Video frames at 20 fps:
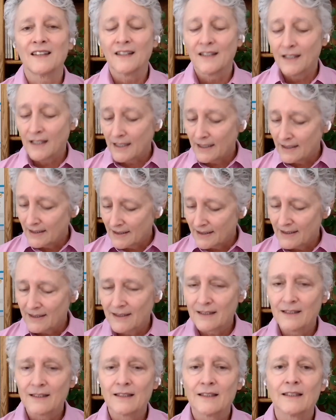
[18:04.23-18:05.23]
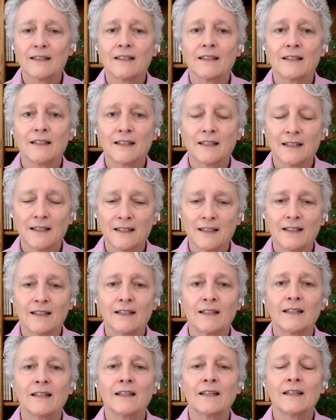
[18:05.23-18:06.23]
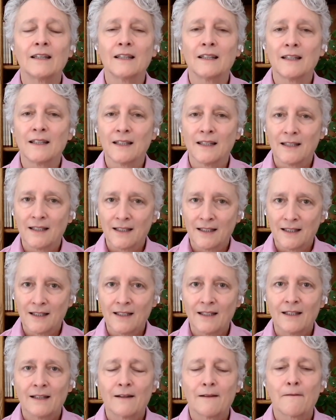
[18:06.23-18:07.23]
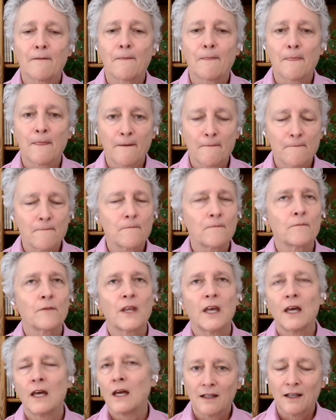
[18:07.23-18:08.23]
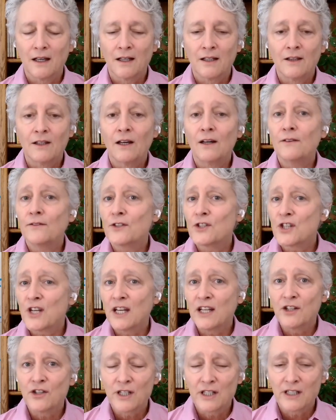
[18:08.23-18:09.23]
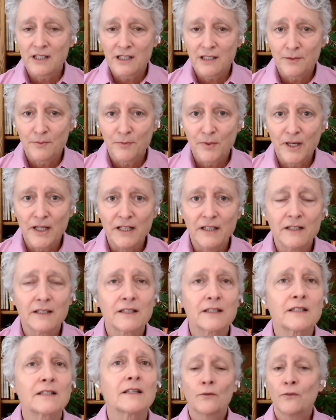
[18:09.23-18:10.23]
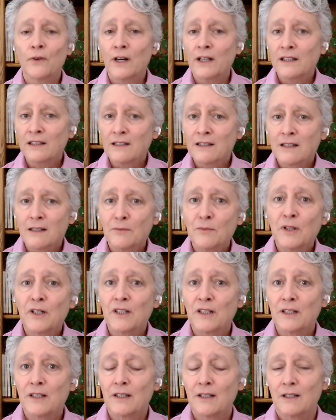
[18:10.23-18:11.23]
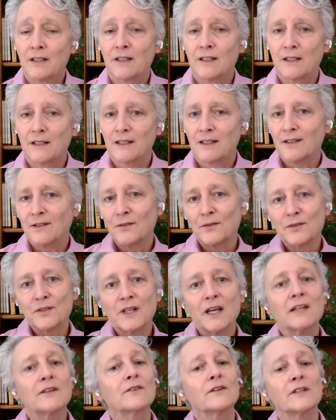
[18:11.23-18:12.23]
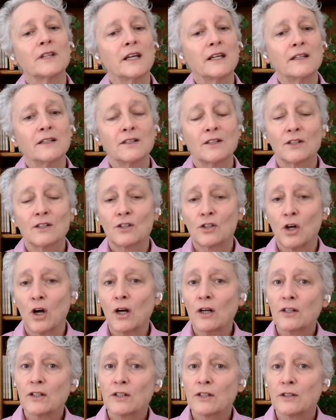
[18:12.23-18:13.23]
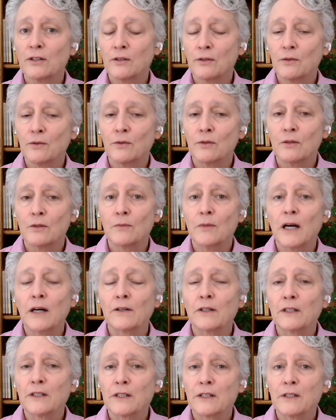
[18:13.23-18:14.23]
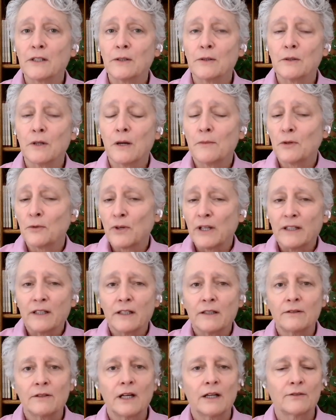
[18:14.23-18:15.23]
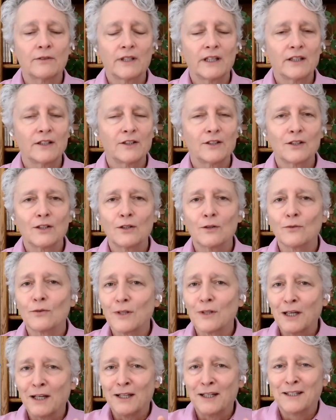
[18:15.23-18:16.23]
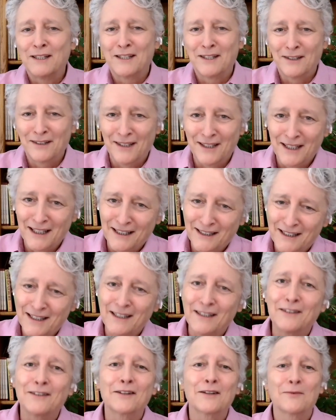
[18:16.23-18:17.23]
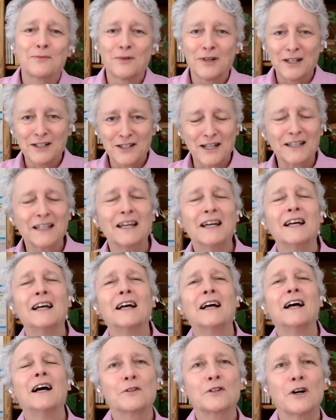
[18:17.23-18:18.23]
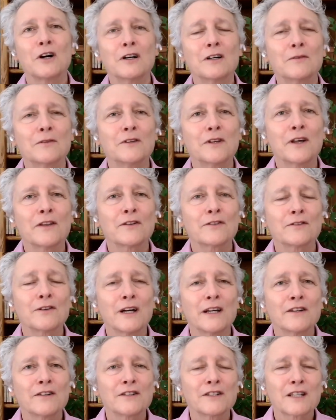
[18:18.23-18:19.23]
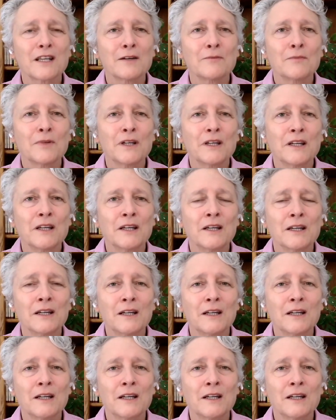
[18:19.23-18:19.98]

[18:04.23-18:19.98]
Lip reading: Yes. And try writing there. Do you have any suggestions? I love changing space. Find someone who's kind of related to talk to about it too. I mean, really not related to you, related to the idea or the project. Talking with other writers can be